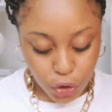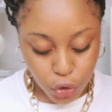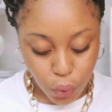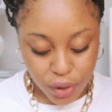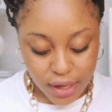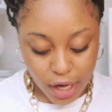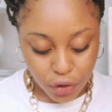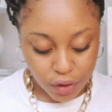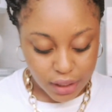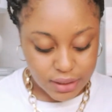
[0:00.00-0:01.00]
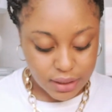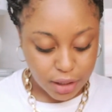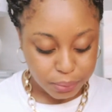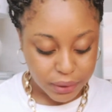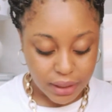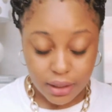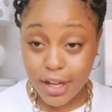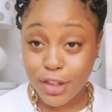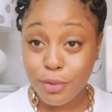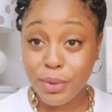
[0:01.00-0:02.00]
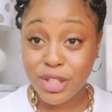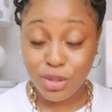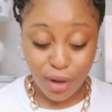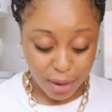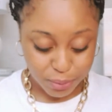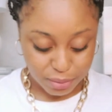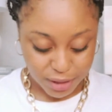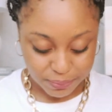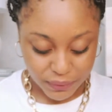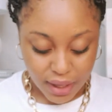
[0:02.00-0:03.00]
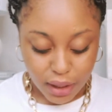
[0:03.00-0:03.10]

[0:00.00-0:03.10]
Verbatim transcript: you were not created to complete another, but to complement.